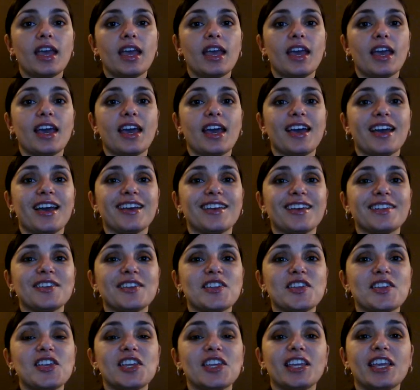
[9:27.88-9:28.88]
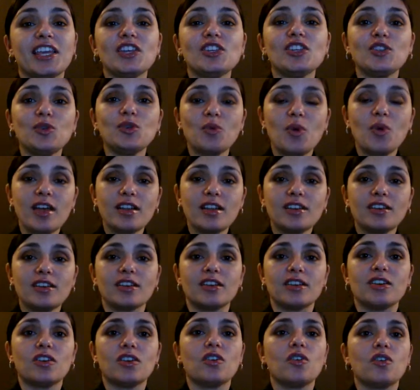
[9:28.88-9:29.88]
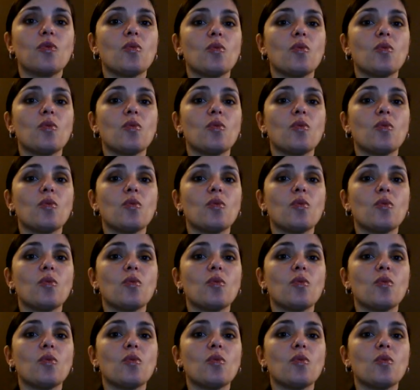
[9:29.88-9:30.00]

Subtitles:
And in case you wonder,